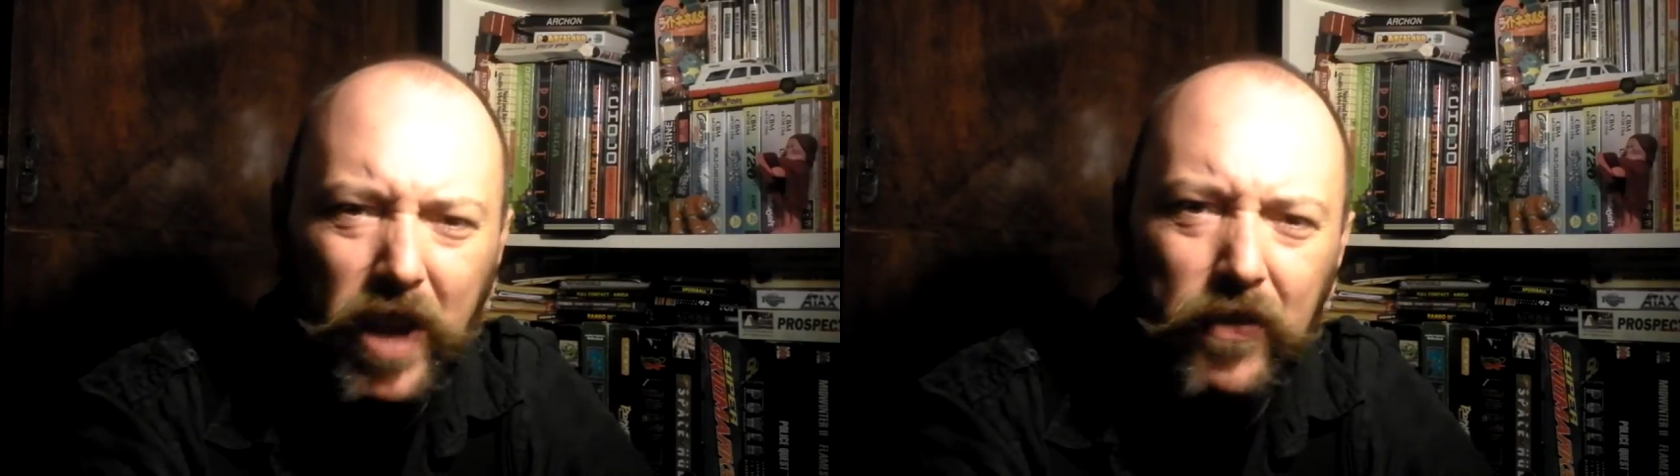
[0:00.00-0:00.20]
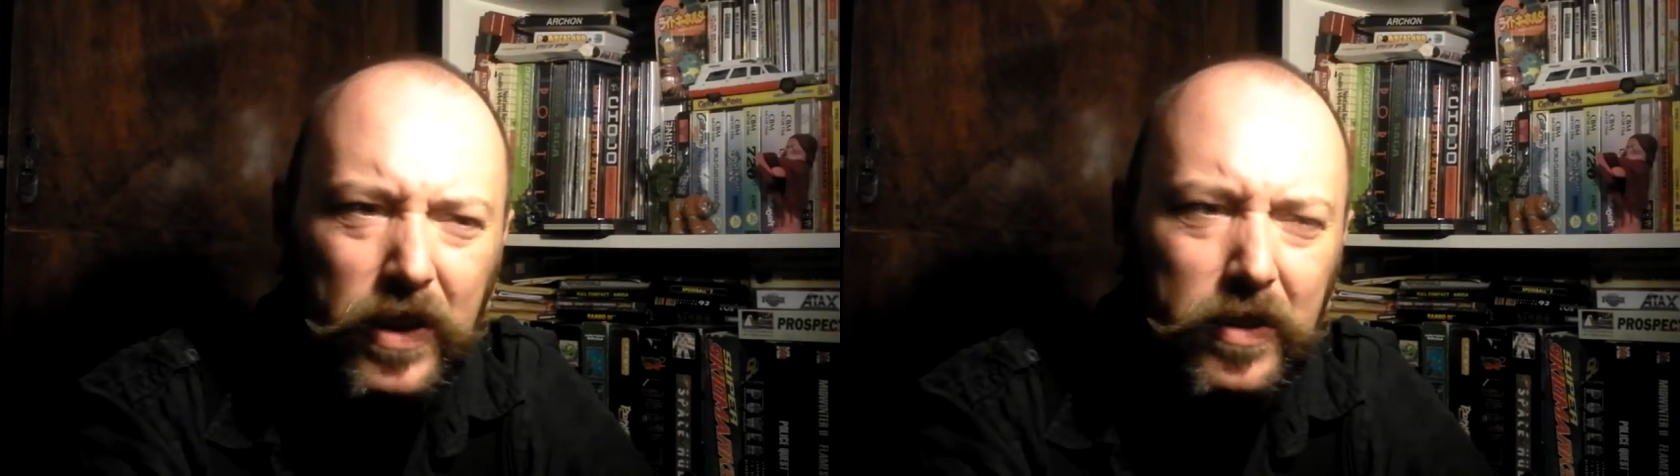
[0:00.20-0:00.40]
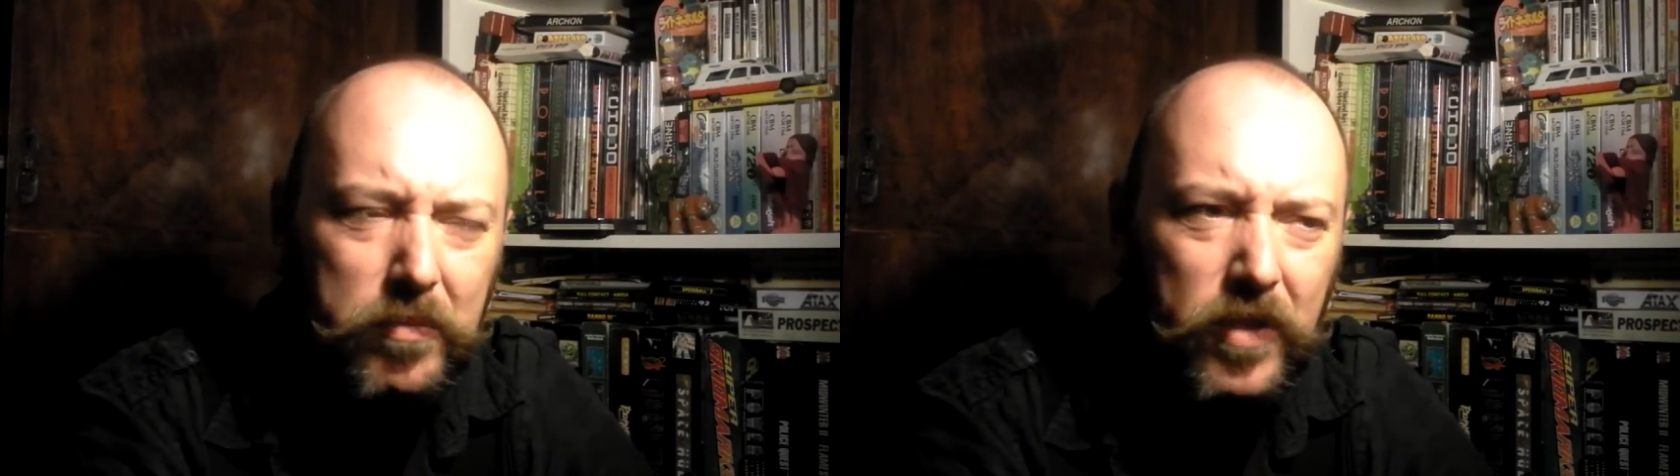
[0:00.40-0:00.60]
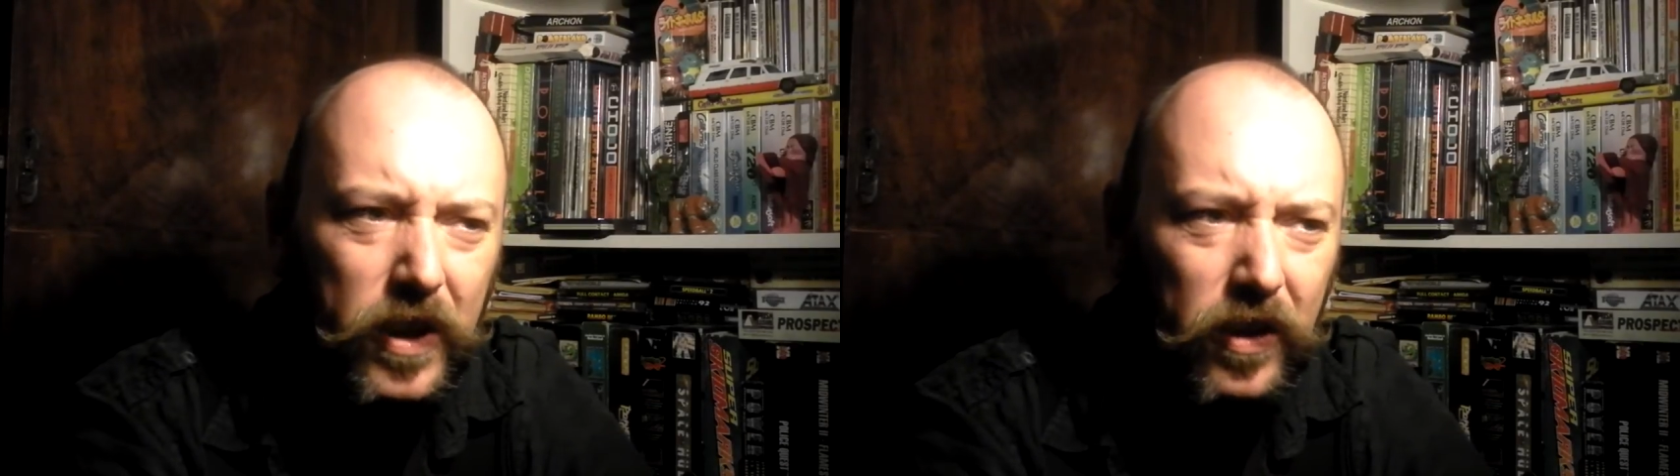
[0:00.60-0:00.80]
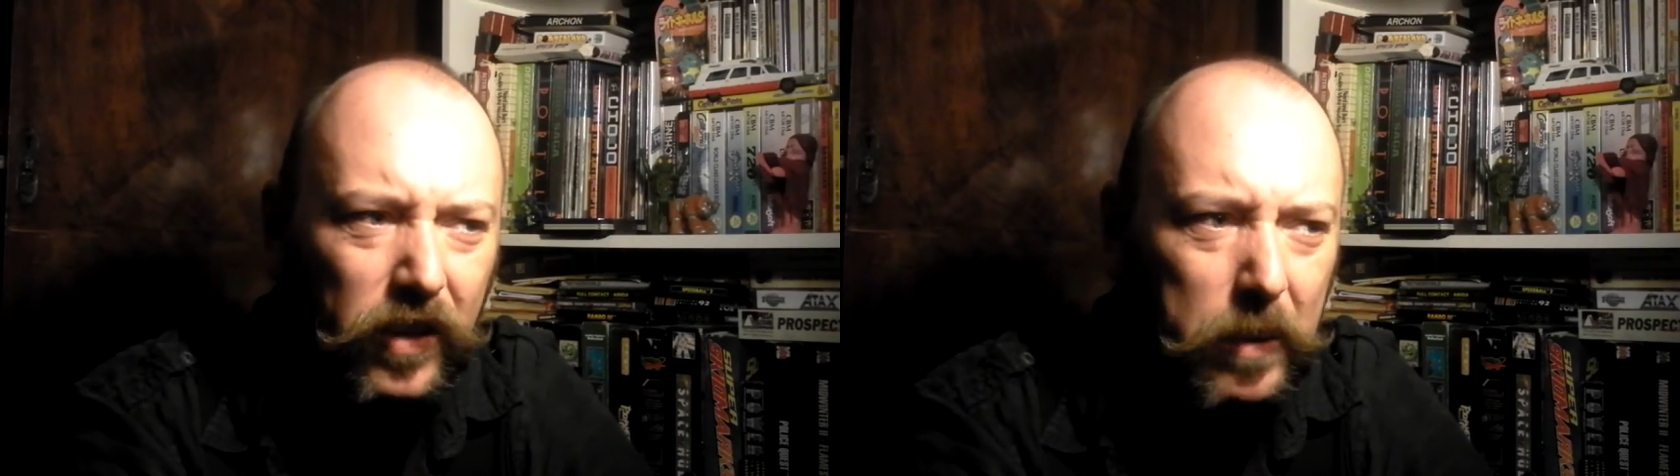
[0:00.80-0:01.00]
having some fun
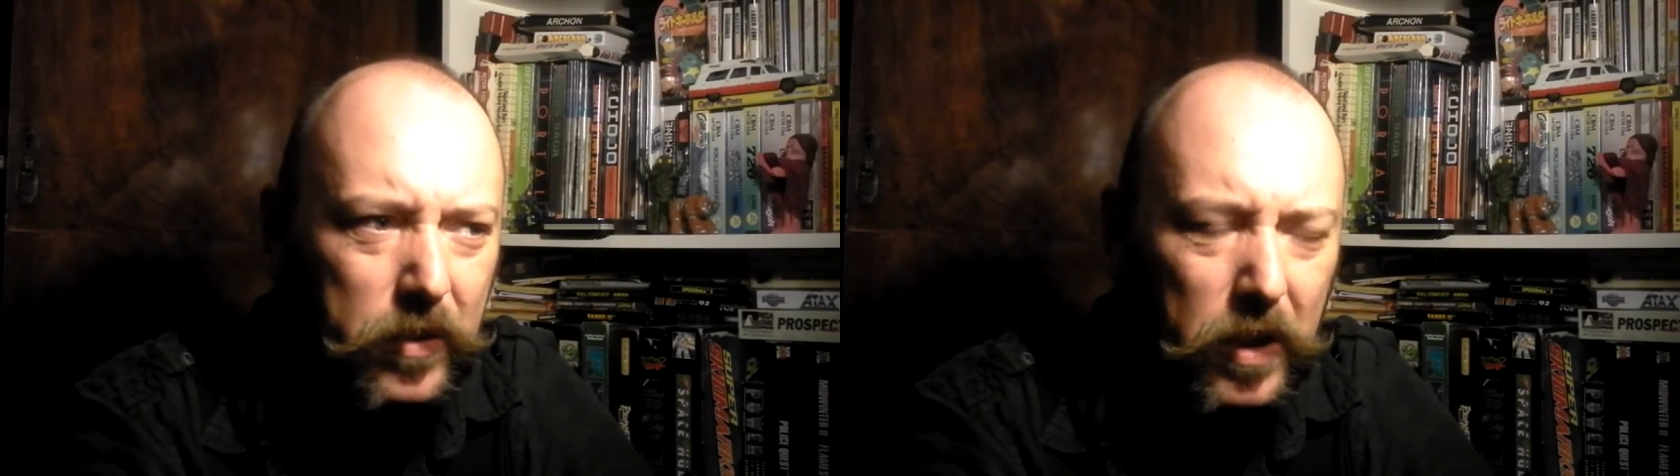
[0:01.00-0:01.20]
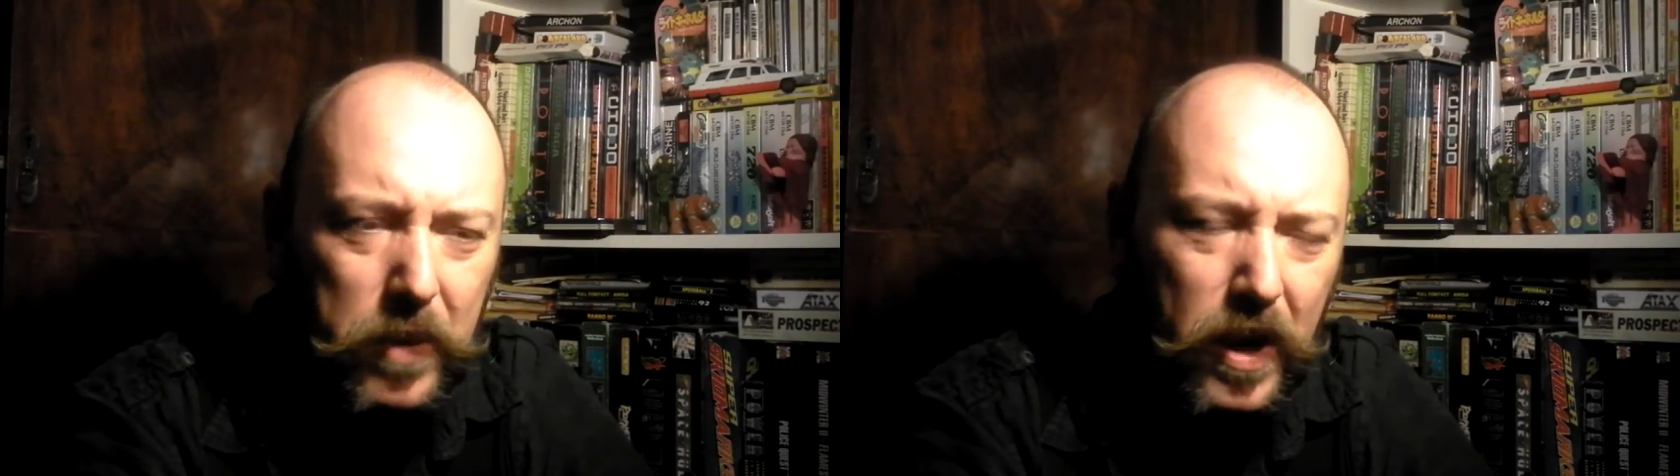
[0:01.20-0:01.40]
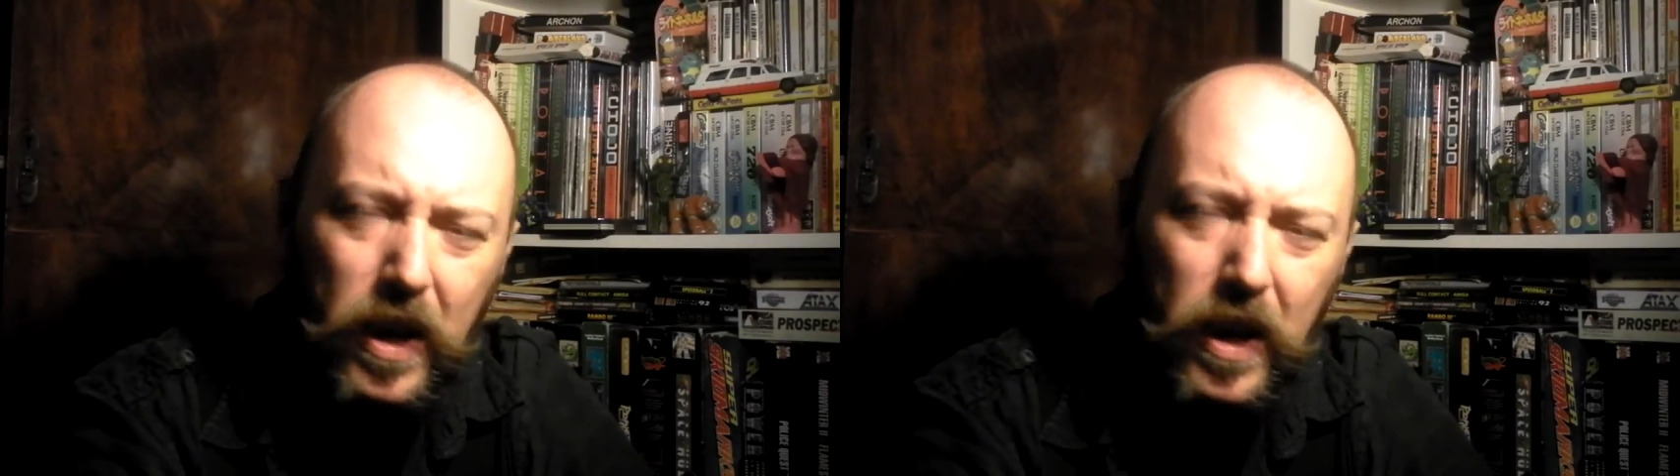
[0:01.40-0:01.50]
at the same time.